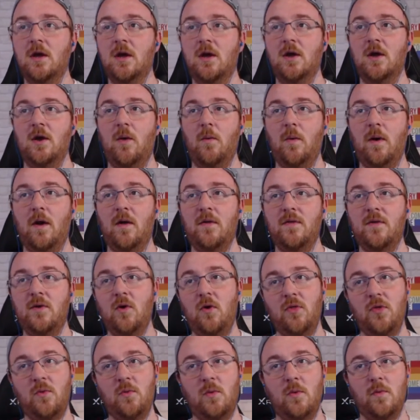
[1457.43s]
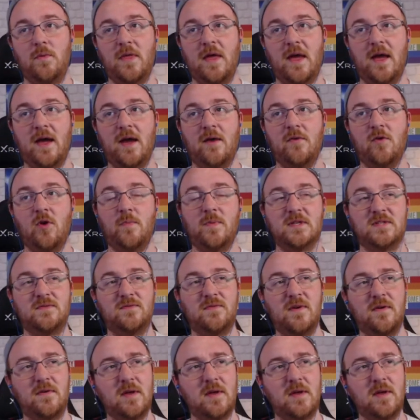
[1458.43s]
while the other one with the hair up is very